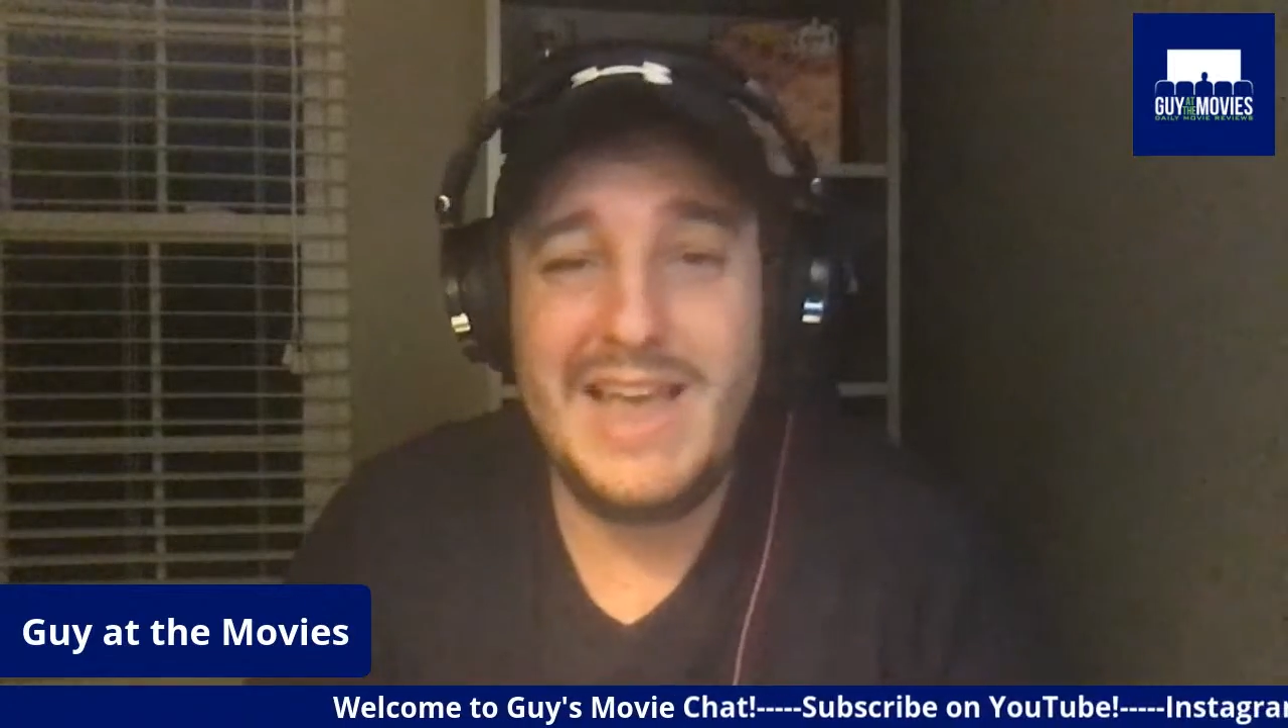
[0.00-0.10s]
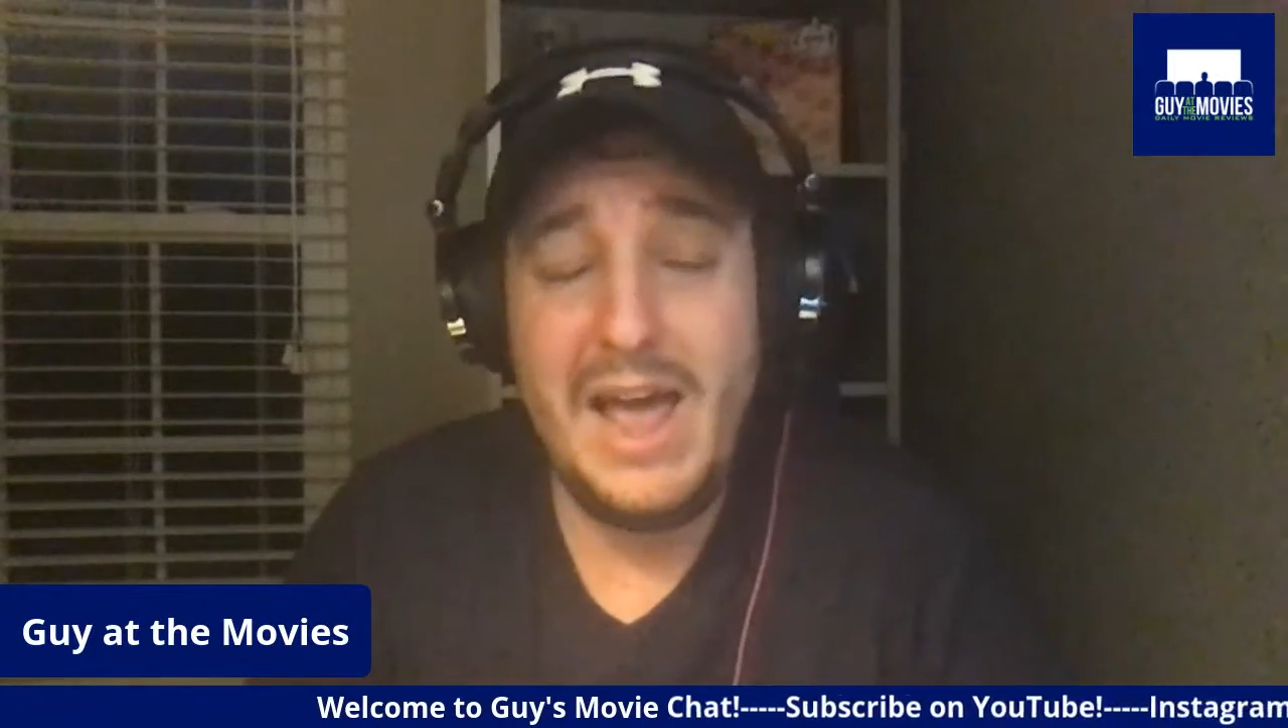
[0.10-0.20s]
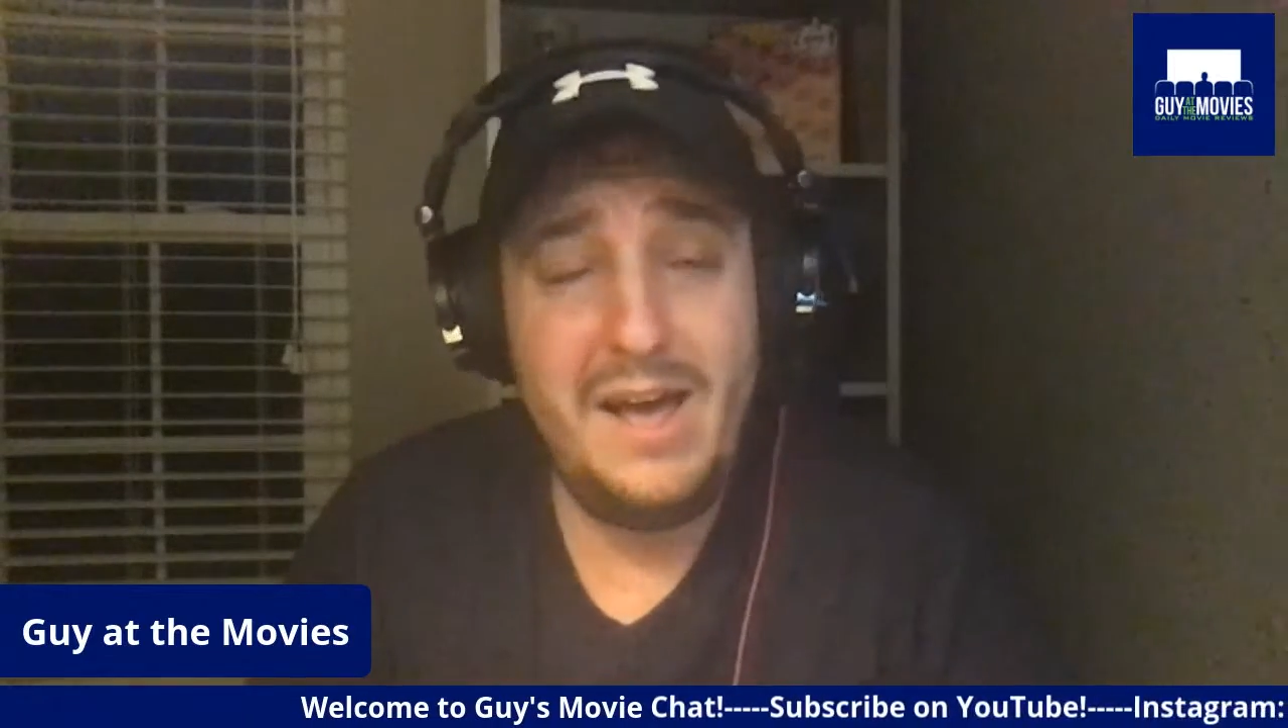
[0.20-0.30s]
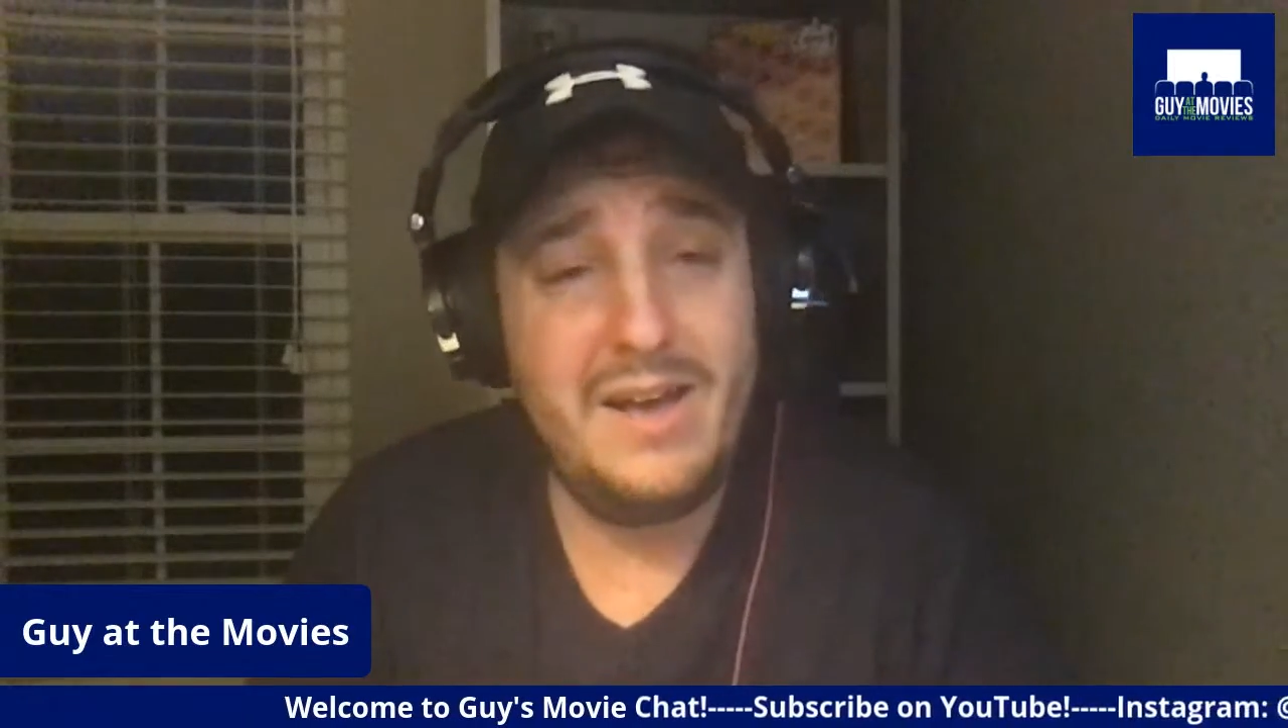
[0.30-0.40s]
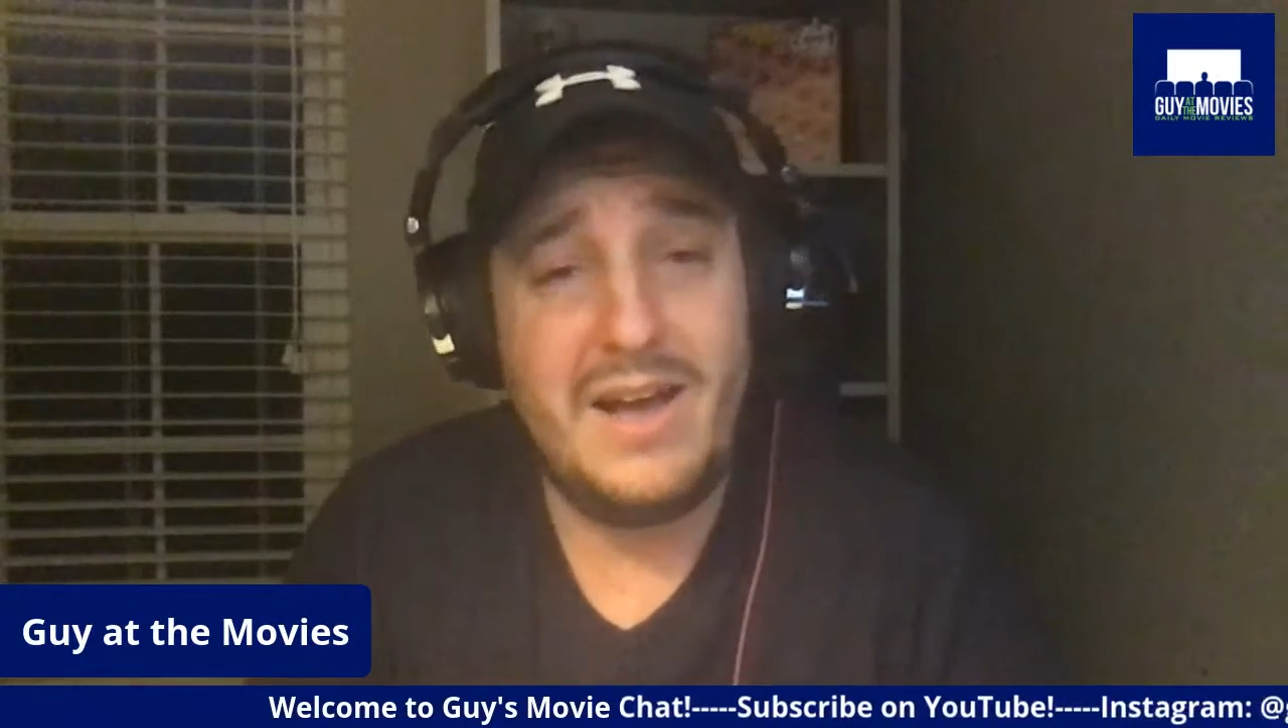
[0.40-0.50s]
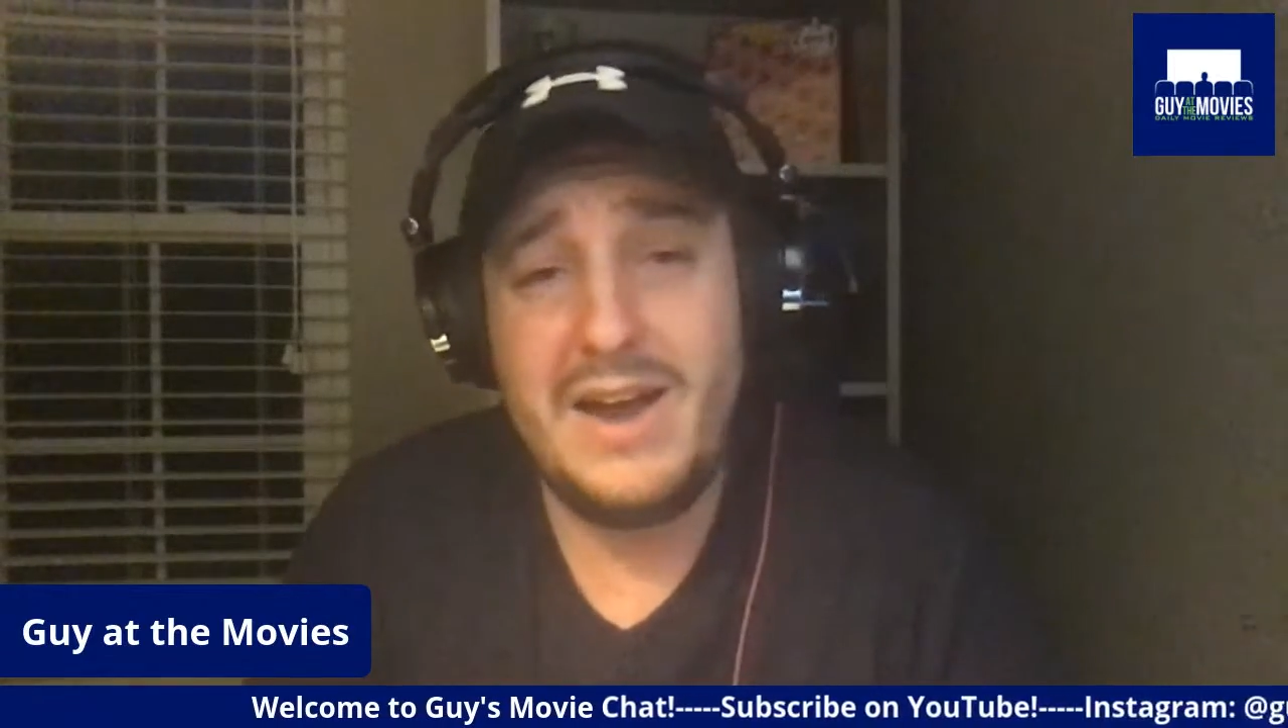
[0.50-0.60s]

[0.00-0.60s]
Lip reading: yeah,